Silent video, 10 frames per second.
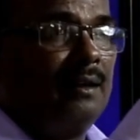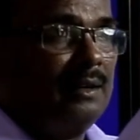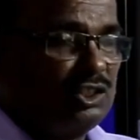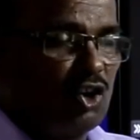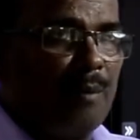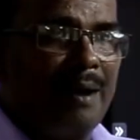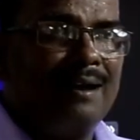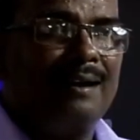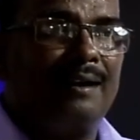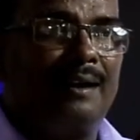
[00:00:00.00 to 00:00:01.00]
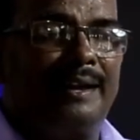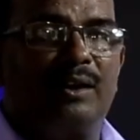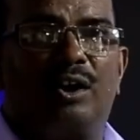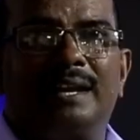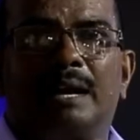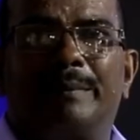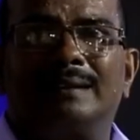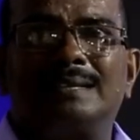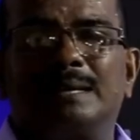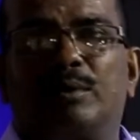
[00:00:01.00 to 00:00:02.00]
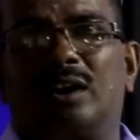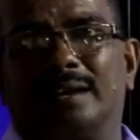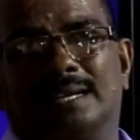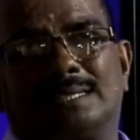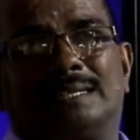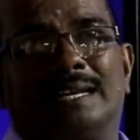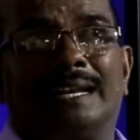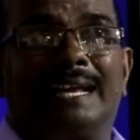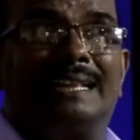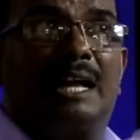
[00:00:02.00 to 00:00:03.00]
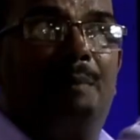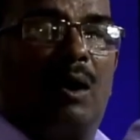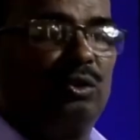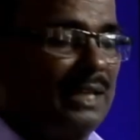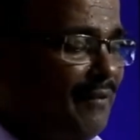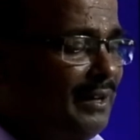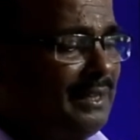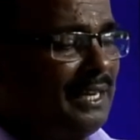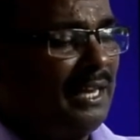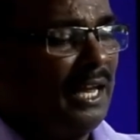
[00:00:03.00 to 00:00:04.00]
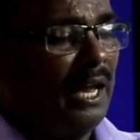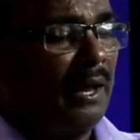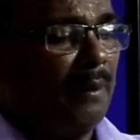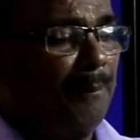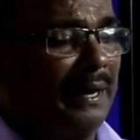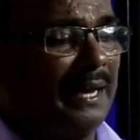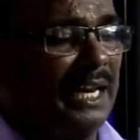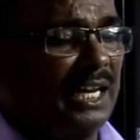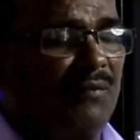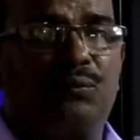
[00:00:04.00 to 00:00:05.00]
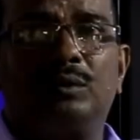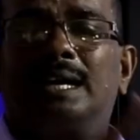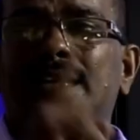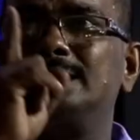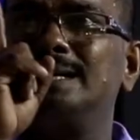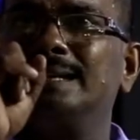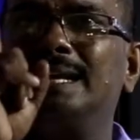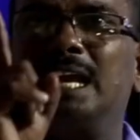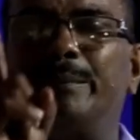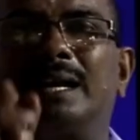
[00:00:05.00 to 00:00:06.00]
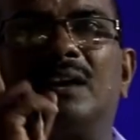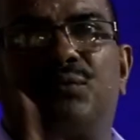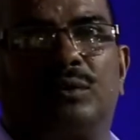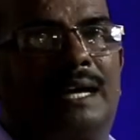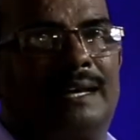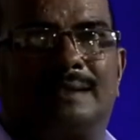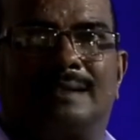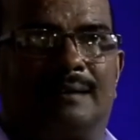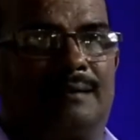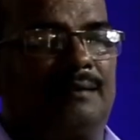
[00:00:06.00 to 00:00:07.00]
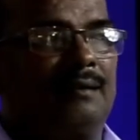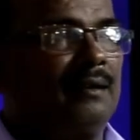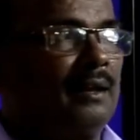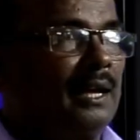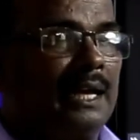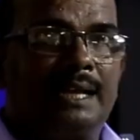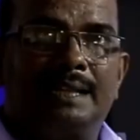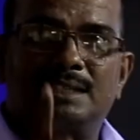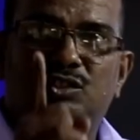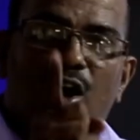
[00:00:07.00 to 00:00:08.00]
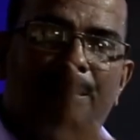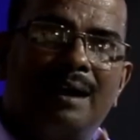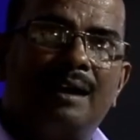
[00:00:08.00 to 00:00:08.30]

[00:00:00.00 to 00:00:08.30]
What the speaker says: stomach, duodenum and the small intestine. In the mouth cavity, mechanical food digestion and the chemical food digestion. In the stomach,